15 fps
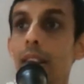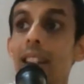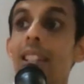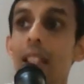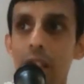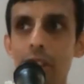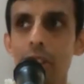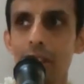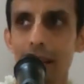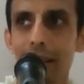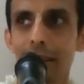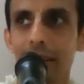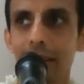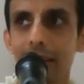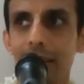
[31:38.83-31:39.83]
he didn't teach,
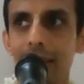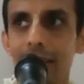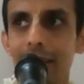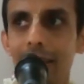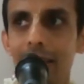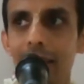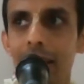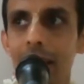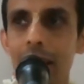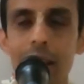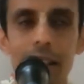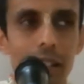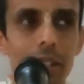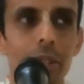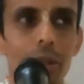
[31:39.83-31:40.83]
right?
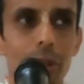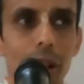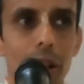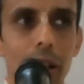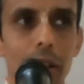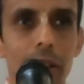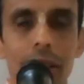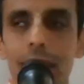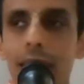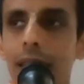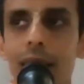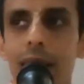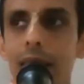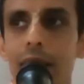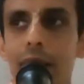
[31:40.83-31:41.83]
Did he teach to Karna?
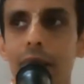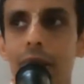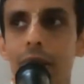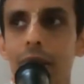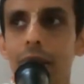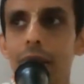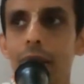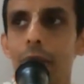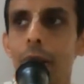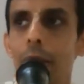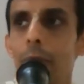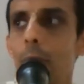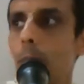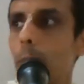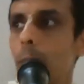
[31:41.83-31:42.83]
He didn't teach.
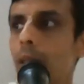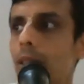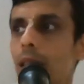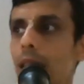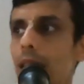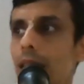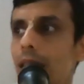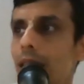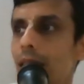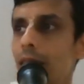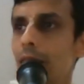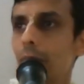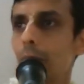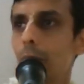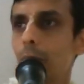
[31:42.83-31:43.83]
One more person he
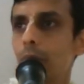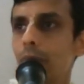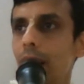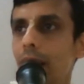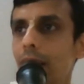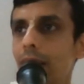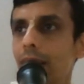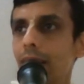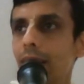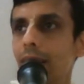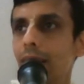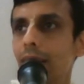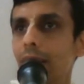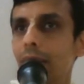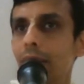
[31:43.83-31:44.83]
didn't teach. Who is that?
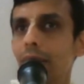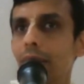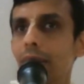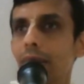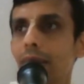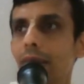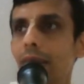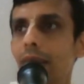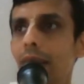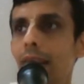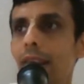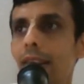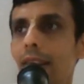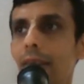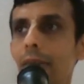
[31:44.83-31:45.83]

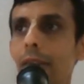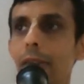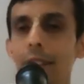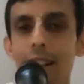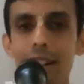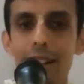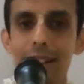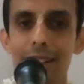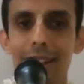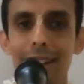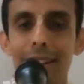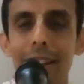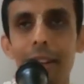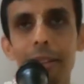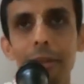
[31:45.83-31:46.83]
Ekalavya. We'll
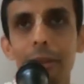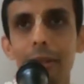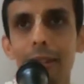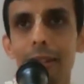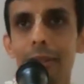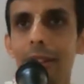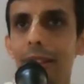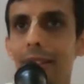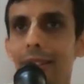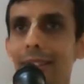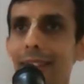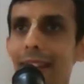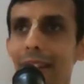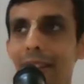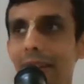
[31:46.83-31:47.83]
understand that, okay, when
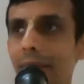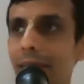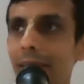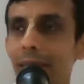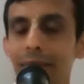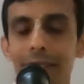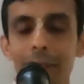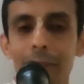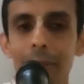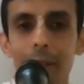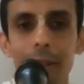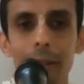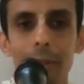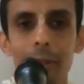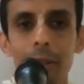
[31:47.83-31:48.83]
another
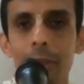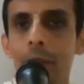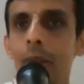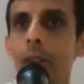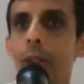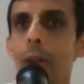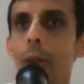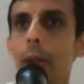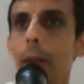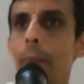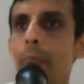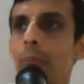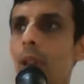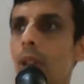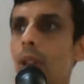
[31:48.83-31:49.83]
chapter comes.
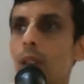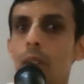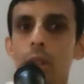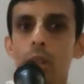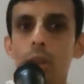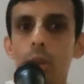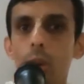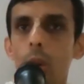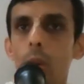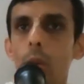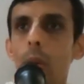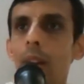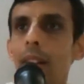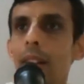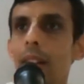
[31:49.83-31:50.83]
Okay.
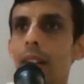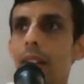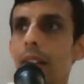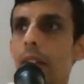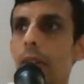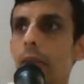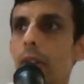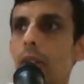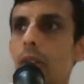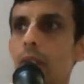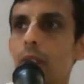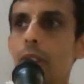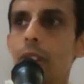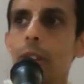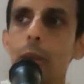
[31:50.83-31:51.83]
So, when he
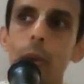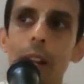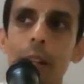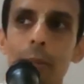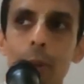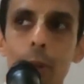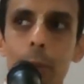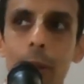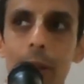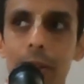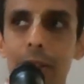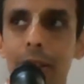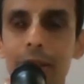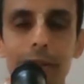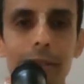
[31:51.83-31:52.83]
was teaching to one more
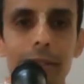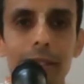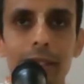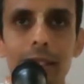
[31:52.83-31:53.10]
person,